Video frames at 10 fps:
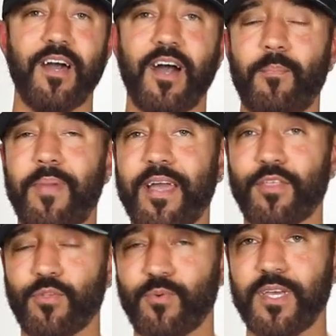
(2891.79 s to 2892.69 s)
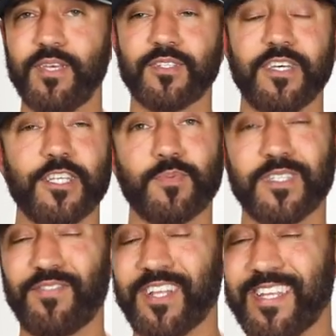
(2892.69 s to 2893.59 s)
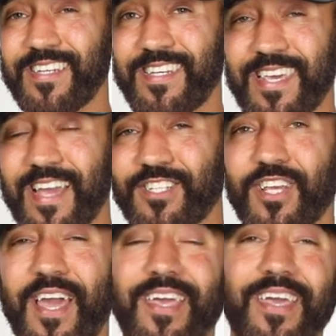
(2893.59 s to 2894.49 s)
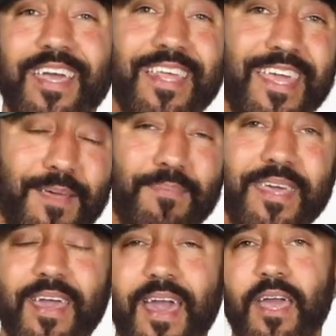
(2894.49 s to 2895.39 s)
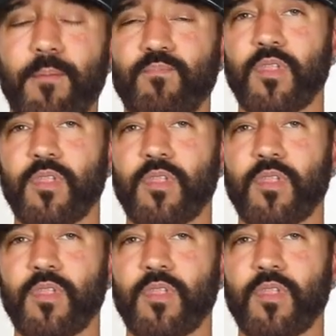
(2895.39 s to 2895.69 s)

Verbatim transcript: Omega threes, specifically D H A and E P A,